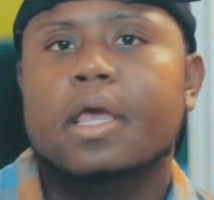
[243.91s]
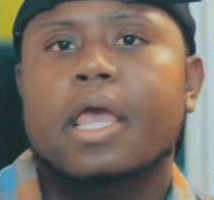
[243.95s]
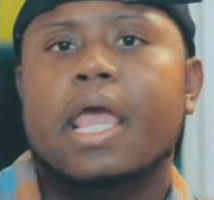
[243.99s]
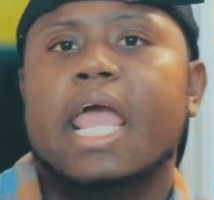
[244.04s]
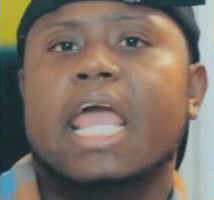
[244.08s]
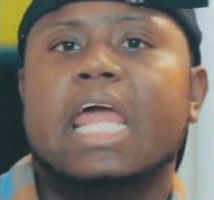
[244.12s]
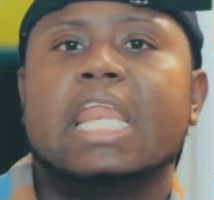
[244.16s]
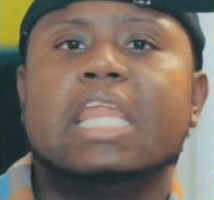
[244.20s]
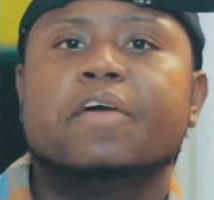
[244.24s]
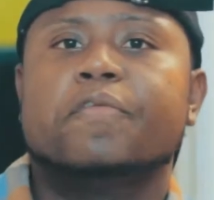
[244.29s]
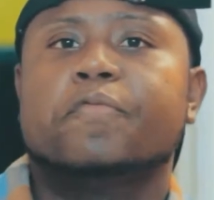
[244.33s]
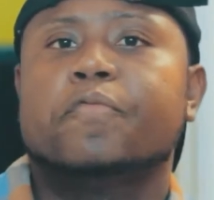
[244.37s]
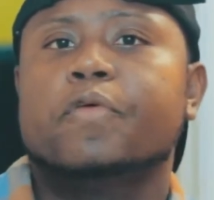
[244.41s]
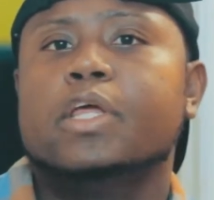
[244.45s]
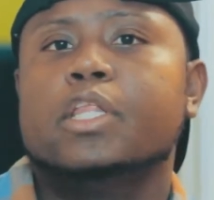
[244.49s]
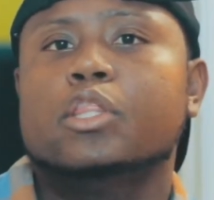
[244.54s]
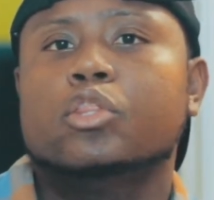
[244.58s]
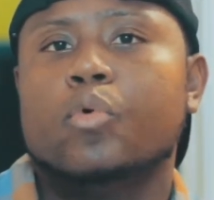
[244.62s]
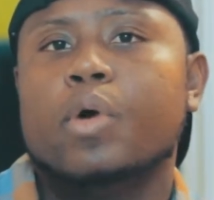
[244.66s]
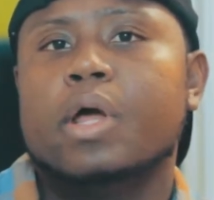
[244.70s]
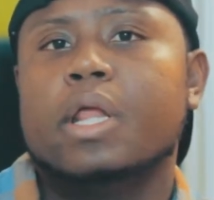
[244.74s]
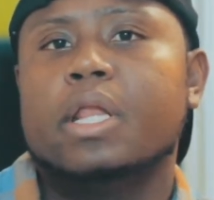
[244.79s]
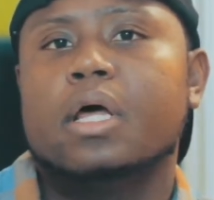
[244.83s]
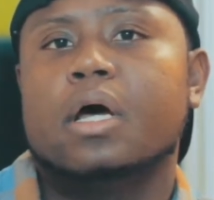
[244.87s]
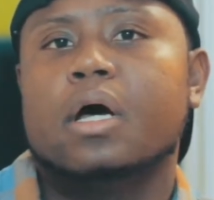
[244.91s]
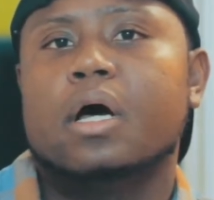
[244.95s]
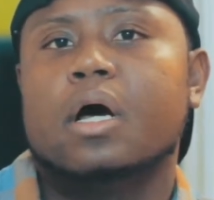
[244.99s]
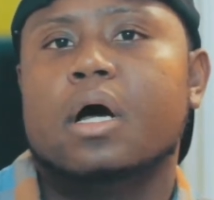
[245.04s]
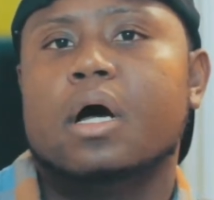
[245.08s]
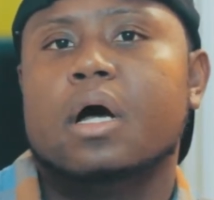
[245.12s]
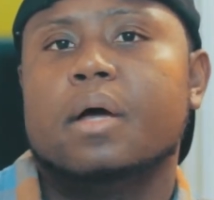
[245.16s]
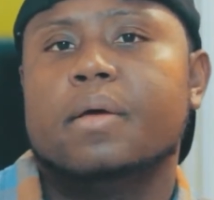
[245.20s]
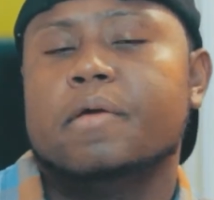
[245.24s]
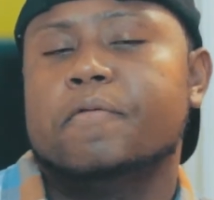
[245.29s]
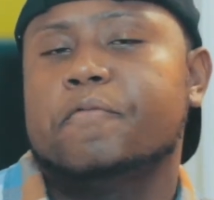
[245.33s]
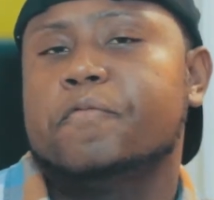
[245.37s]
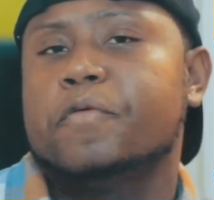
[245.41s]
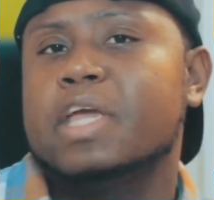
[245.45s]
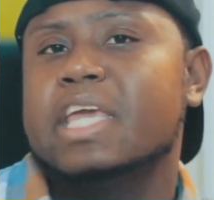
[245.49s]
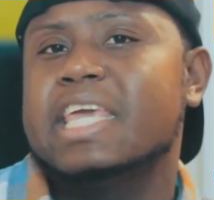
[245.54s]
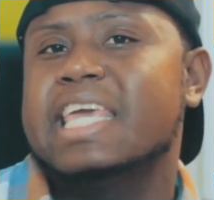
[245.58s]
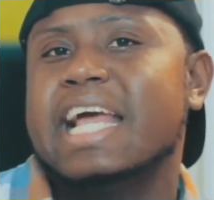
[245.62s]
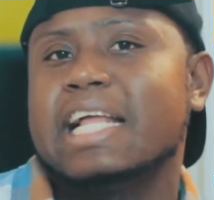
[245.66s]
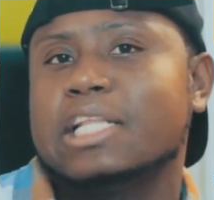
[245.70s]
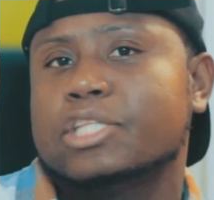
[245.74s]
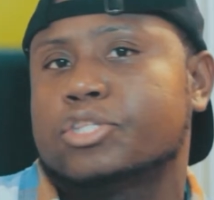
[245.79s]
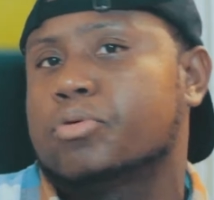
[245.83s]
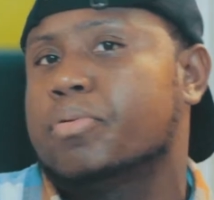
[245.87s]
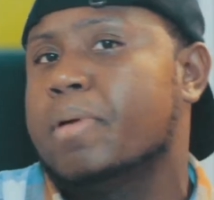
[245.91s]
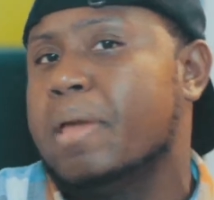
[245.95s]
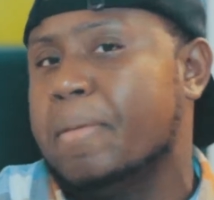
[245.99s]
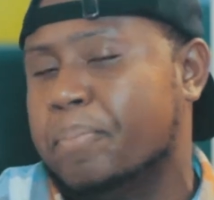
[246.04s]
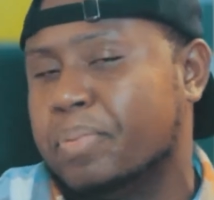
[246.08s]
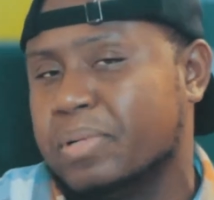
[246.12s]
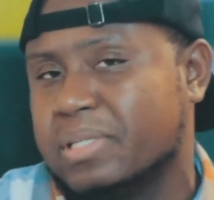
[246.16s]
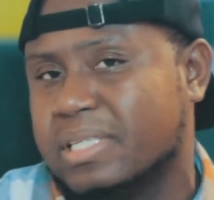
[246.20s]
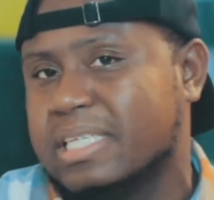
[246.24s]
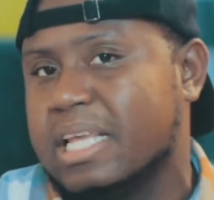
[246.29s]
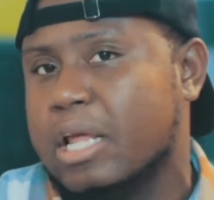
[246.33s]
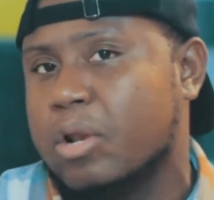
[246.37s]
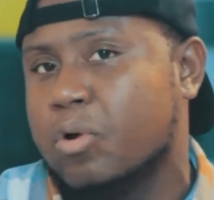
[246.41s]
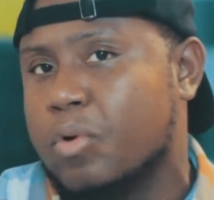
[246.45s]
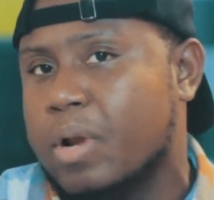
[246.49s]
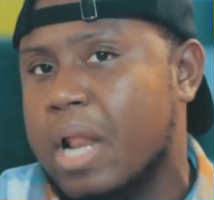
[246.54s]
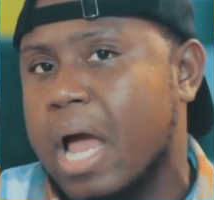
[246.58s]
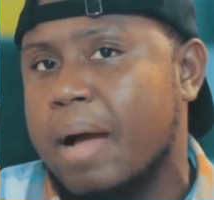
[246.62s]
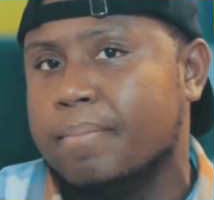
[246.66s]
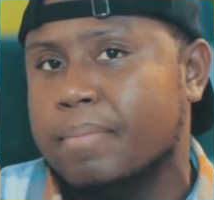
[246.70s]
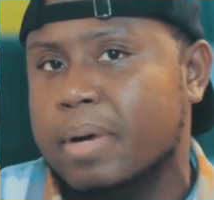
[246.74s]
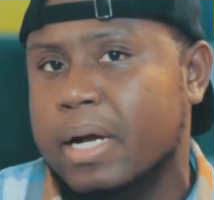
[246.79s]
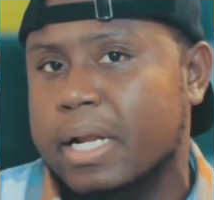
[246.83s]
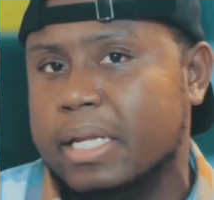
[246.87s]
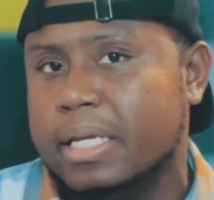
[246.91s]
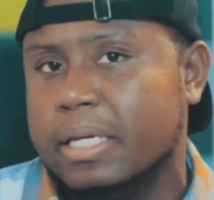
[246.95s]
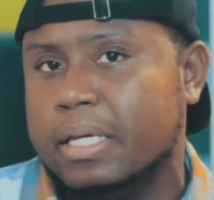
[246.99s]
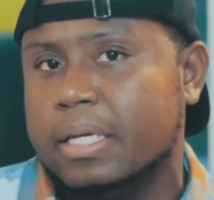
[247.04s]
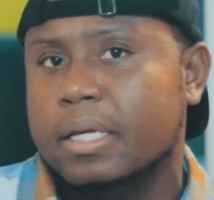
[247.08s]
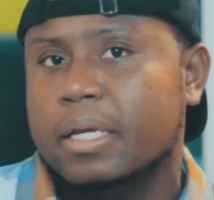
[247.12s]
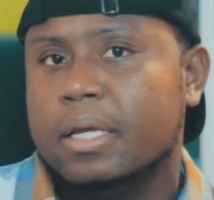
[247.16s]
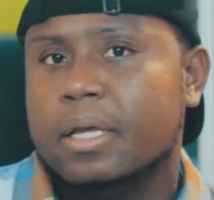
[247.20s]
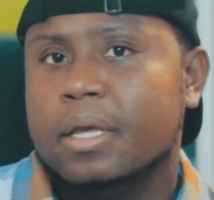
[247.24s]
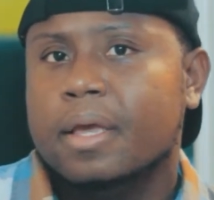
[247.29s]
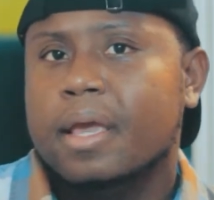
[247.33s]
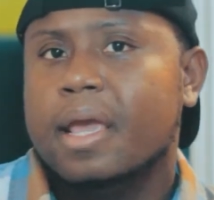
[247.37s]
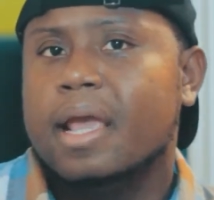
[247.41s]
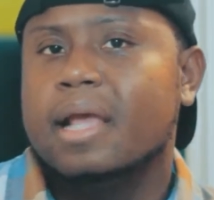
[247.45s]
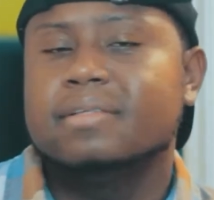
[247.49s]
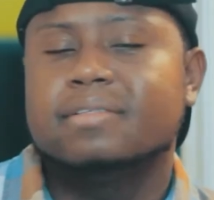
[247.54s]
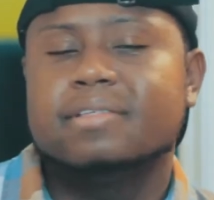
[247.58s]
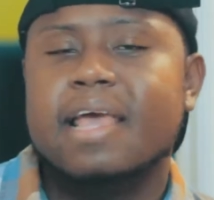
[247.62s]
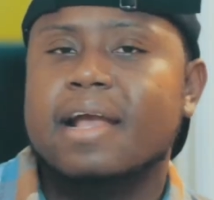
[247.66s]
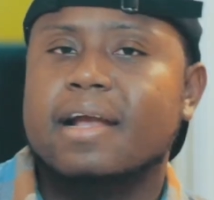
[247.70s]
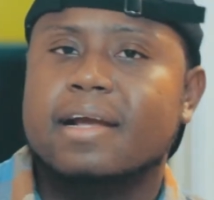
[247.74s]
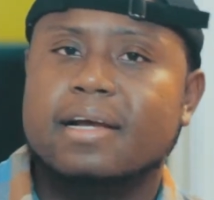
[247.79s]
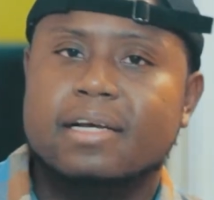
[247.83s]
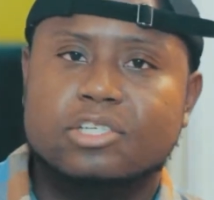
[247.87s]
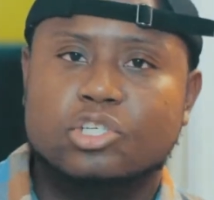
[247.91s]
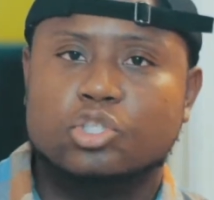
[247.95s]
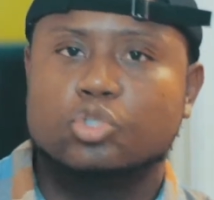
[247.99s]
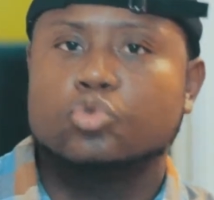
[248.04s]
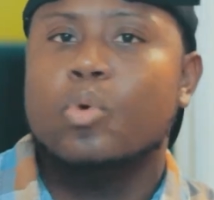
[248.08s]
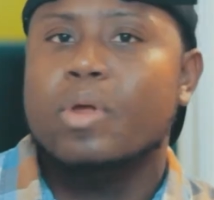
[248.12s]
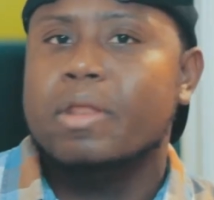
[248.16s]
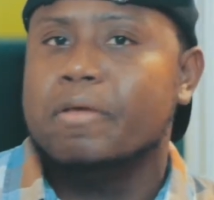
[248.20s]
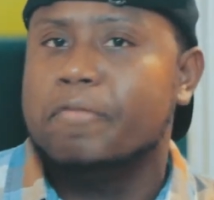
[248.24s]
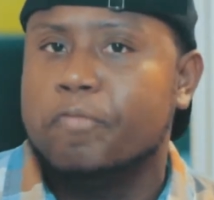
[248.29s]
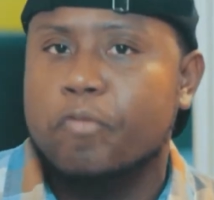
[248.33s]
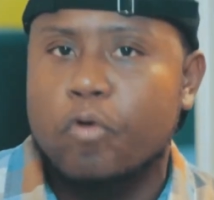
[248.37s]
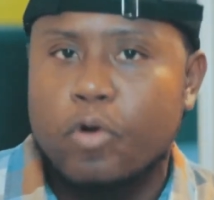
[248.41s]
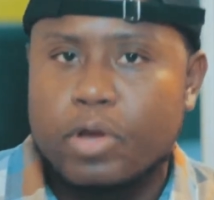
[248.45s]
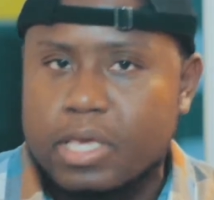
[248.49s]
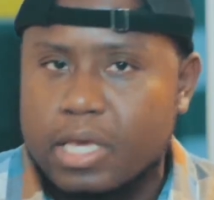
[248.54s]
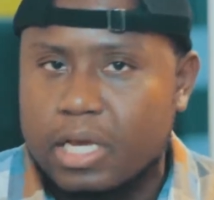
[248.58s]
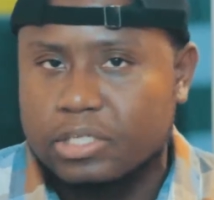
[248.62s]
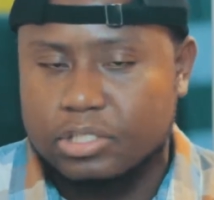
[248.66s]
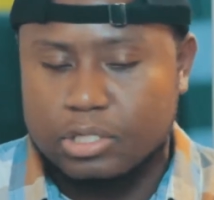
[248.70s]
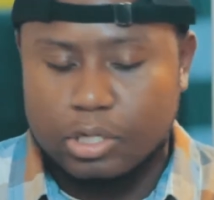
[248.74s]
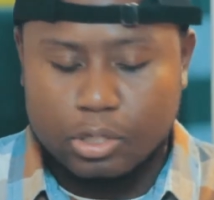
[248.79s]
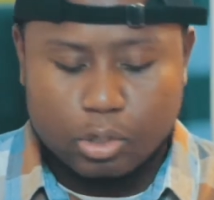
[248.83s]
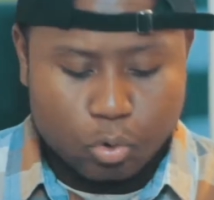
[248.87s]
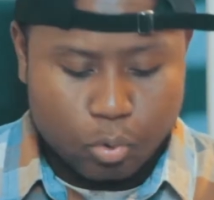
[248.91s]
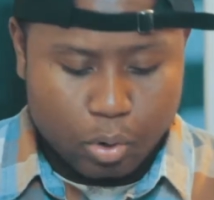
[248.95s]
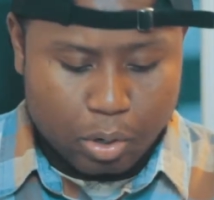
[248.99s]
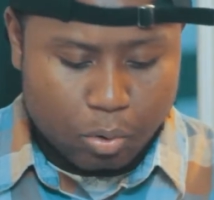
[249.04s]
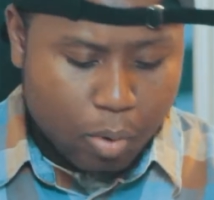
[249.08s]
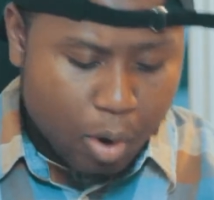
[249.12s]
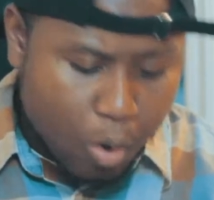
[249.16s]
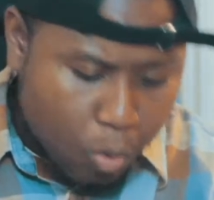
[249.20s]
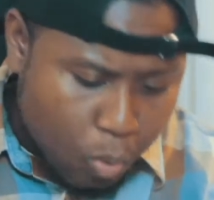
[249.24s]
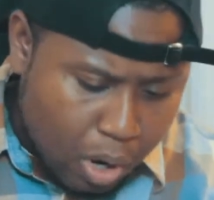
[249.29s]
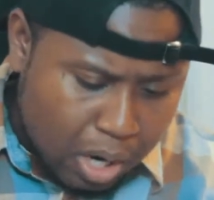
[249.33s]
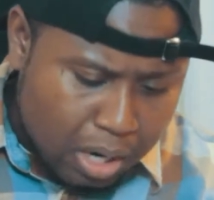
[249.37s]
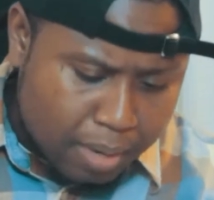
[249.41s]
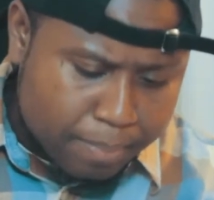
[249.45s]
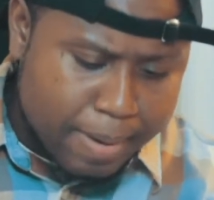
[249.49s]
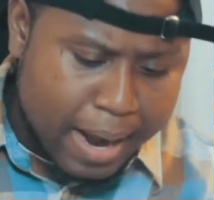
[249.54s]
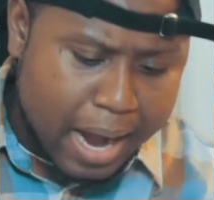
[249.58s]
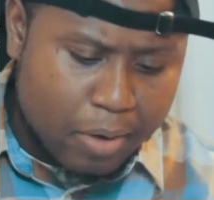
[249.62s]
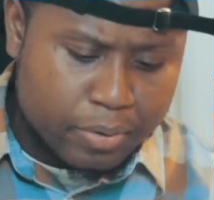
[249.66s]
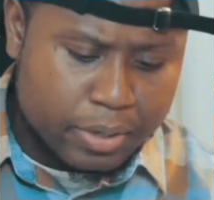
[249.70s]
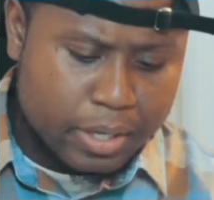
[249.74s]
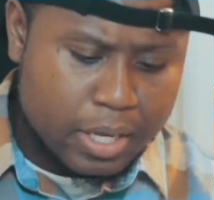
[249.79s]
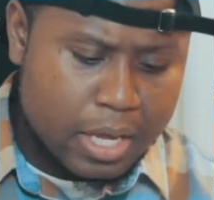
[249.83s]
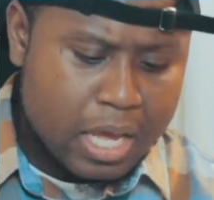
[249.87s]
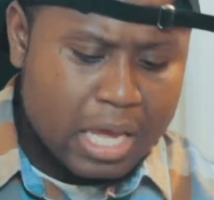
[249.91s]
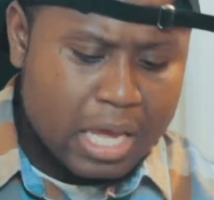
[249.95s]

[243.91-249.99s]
And if we do it, if we get 3% on our money, it takes us 24 years to do it. Well, what about